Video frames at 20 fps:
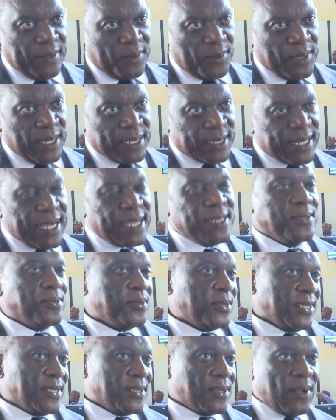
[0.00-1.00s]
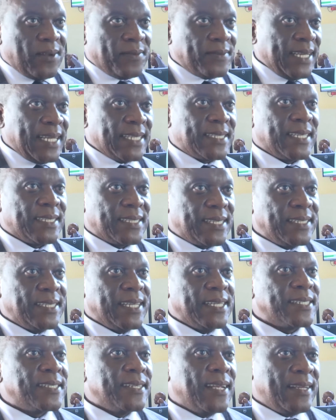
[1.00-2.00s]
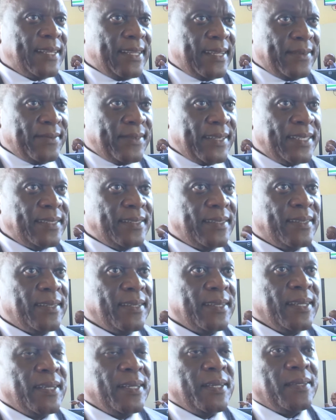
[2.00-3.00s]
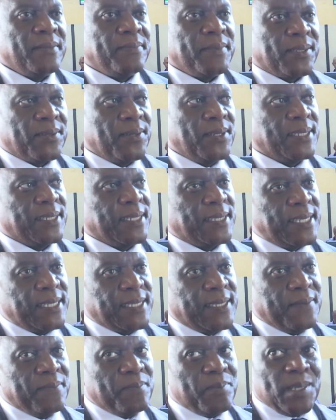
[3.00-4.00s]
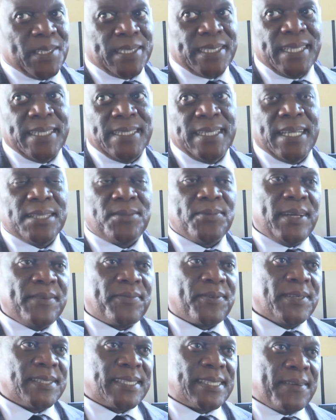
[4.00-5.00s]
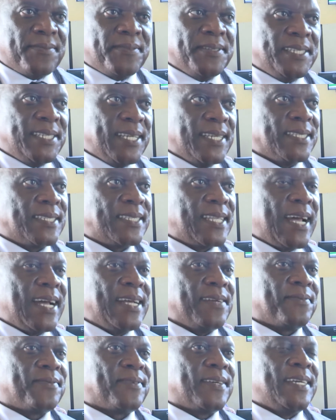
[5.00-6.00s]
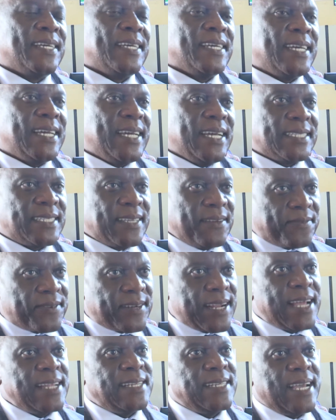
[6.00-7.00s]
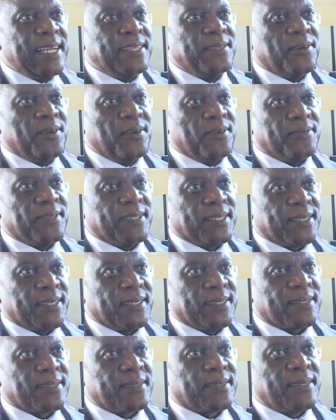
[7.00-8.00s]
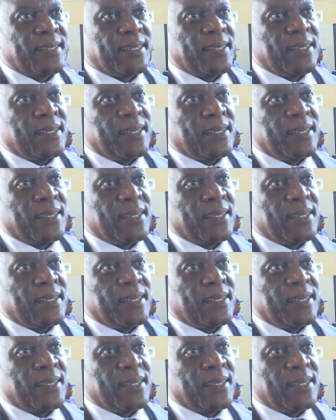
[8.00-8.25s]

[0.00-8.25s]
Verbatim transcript: we are trying to resolve that at a national level because it is important that we have got sufficient staff at the frontline offices.